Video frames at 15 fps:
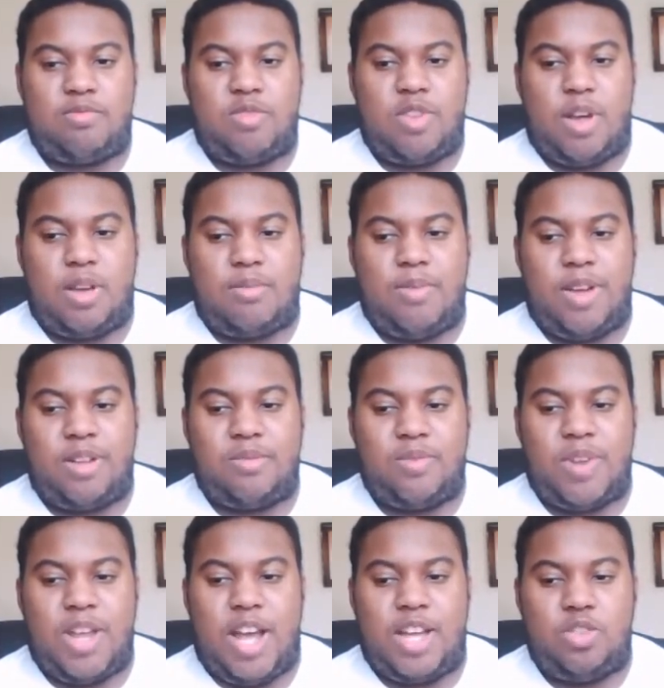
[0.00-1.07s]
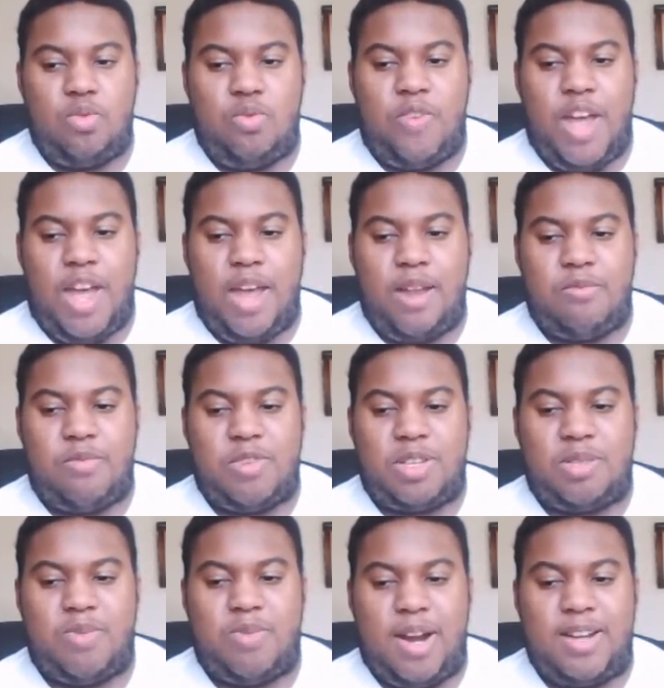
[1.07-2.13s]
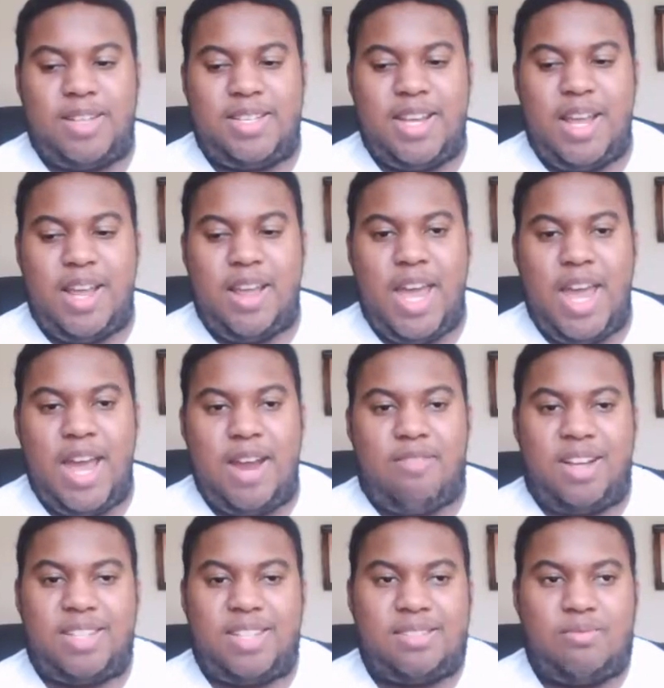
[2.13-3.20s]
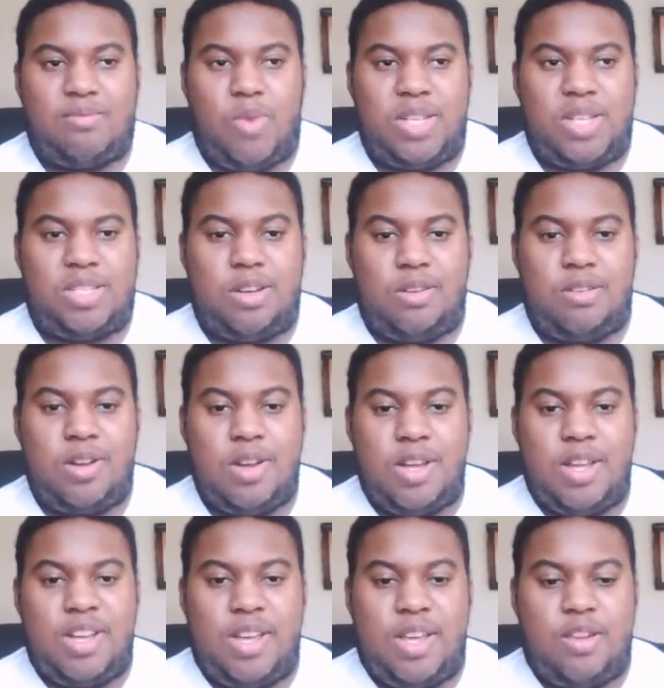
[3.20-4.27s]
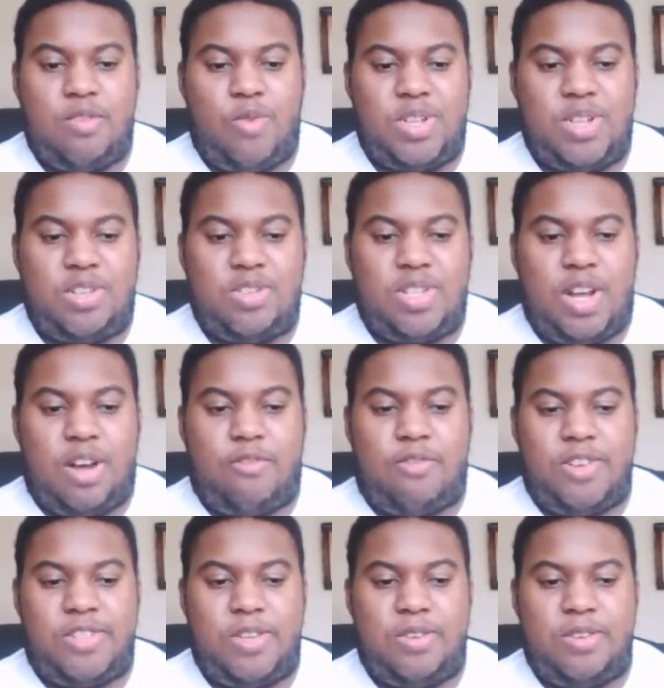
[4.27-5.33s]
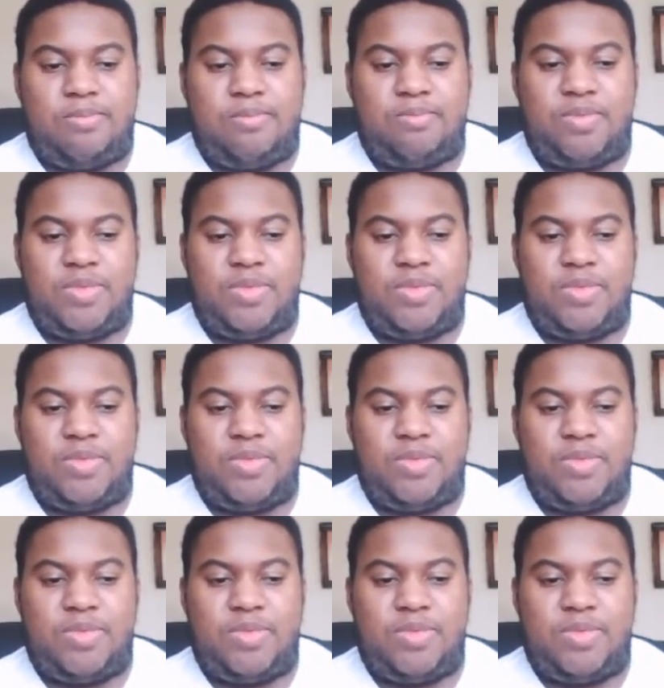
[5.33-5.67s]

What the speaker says: talked about guys who've had experience in the Western style of wrestling.